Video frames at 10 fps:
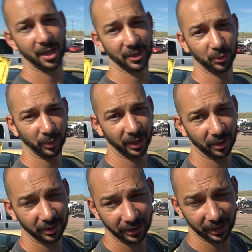lost
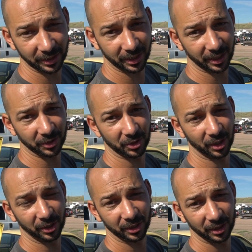Will. He thinks he had a
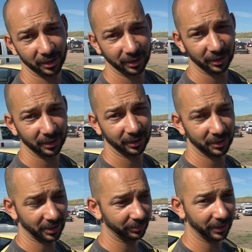stroke or
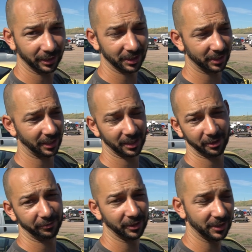something. He said he
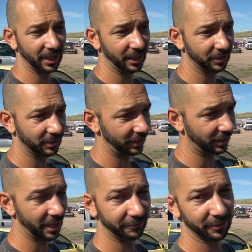couldn't feel his hands. He
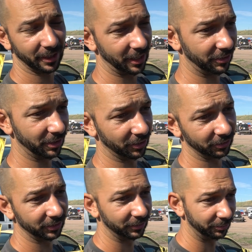left. I don't know.
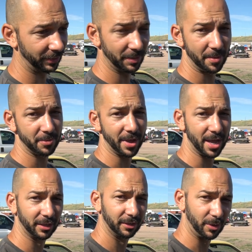He might be
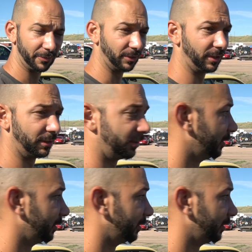back, hopefully.